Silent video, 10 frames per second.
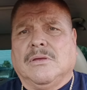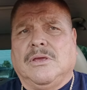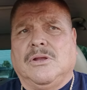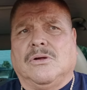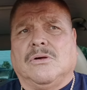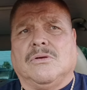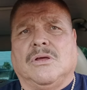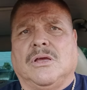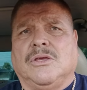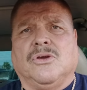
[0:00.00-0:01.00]
You know,
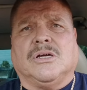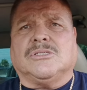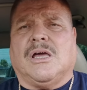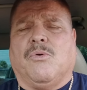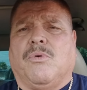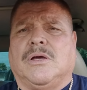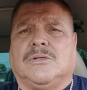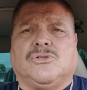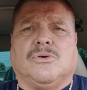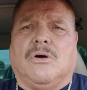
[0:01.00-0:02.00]
uh, you could tell one,
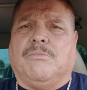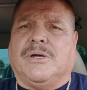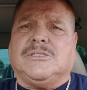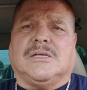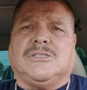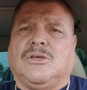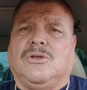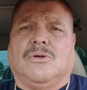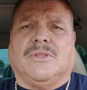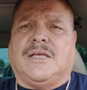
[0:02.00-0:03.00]
two homeboys. Next thing you
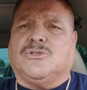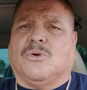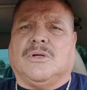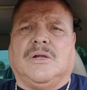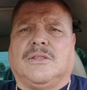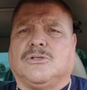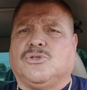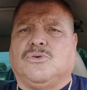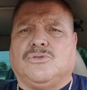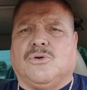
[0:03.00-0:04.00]
know, they told another
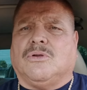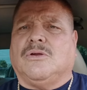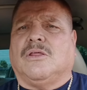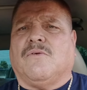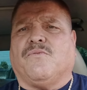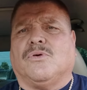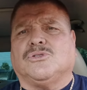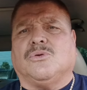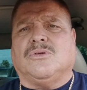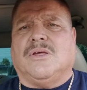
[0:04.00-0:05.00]
two, told another four,
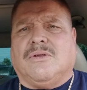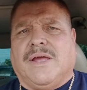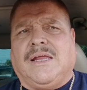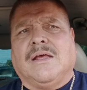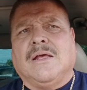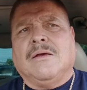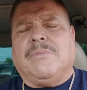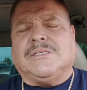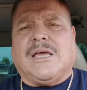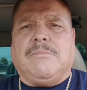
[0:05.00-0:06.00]
told another eight.
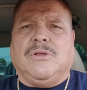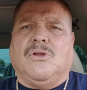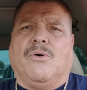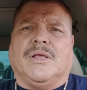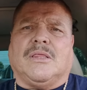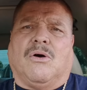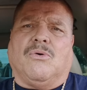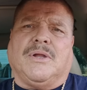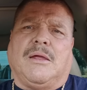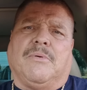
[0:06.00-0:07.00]
By the time you know it, the
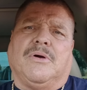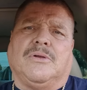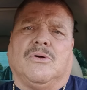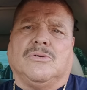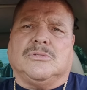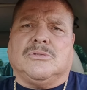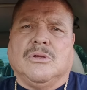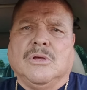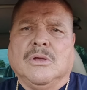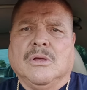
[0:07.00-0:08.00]
whole neighborhood knows
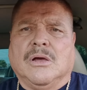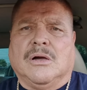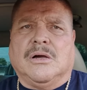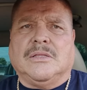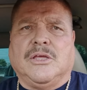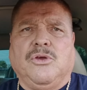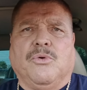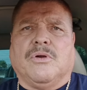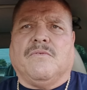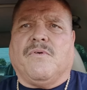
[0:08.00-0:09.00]
uh, that you
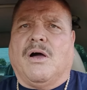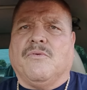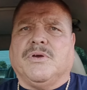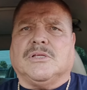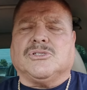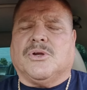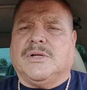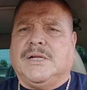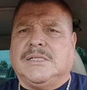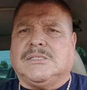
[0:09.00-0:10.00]
were involved with a
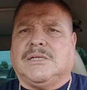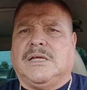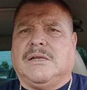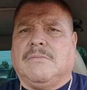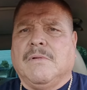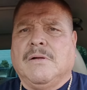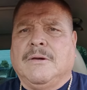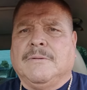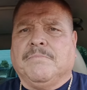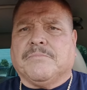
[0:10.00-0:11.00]
certain incident.
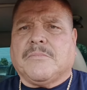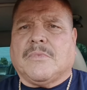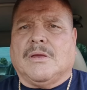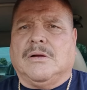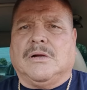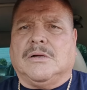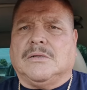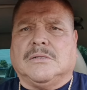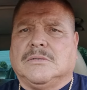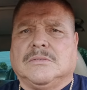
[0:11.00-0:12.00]

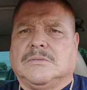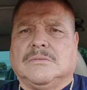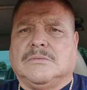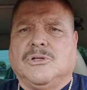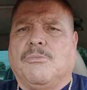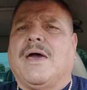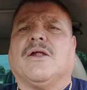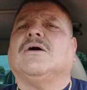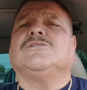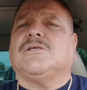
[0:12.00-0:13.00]
Uh, no matter
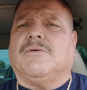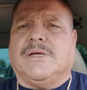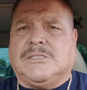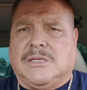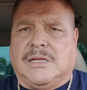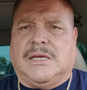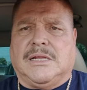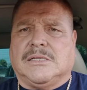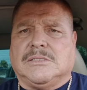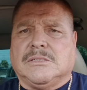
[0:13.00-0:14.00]
how serious it, it
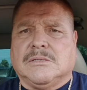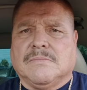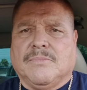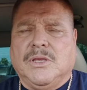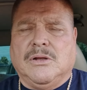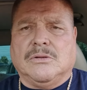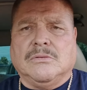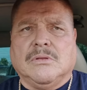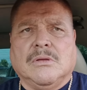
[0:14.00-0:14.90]
is, you know.